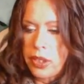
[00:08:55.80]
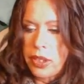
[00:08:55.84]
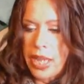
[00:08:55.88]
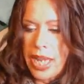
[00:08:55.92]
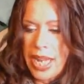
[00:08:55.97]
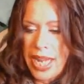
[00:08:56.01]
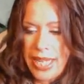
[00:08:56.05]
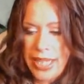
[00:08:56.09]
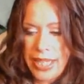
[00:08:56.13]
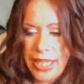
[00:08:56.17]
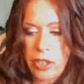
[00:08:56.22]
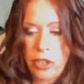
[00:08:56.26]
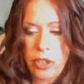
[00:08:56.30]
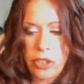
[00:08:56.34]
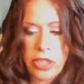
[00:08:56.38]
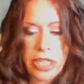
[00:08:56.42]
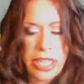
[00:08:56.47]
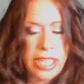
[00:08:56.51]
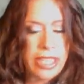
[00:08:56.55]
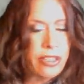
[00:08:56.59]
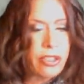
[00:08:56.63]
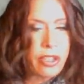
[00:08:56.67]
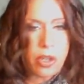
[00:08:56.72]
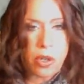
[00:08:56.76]
And he,
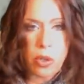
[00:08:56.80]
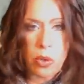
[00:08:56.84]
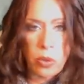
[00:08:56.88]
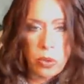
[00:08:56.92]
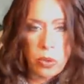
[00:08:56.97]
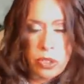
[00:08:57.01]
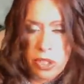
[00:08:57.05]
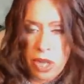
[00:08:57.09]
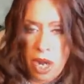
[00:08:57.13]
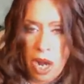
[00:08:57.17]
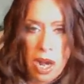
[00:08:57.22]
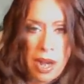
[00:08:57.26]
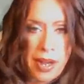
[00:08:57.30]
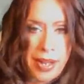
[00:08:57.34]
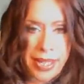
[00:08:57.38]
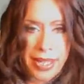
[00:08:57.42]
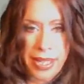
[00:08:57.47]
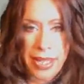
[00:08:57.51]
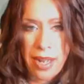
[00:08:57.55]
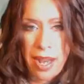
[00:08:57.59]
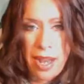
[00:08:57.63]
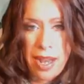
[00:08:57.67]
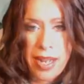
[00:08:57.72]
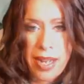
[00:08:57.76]
he goes on and
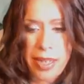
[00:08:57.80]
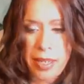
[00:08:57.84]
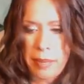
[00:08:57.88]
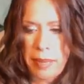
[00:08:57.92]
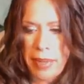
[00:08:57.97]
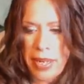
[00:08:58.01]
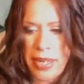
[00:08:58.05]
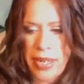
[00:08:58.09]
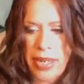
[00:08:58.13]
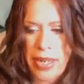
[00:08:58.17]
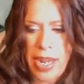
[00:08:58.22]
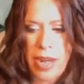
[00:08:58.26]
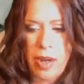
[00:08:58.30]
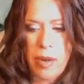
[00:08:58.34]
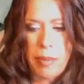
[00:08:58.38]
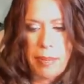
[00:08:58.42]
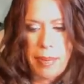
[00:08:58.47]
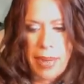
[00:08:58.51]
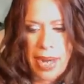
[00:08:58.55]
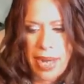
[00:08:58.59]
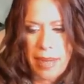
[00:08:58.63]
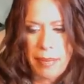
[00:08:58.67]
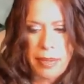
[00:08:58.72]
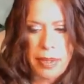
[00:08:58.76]
on about how
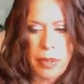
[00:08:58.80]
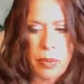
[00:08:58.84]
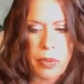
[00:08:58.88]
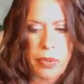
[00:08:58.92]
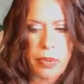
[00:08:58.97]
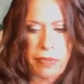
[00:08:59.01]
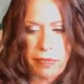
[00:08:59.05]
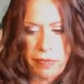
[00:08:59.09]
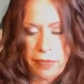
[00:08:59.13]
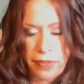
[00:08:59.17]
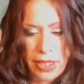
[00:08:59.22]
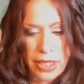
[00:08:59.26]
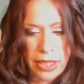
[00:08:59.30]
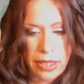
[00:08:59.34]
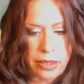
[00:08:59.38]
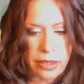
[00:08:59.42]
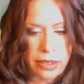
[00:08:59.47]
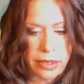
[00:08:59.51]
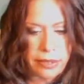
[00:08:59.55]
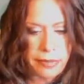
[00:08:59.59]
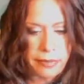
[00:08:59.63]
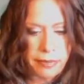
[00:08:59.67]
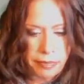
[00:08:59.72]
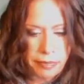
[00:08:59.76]
Bobby would feel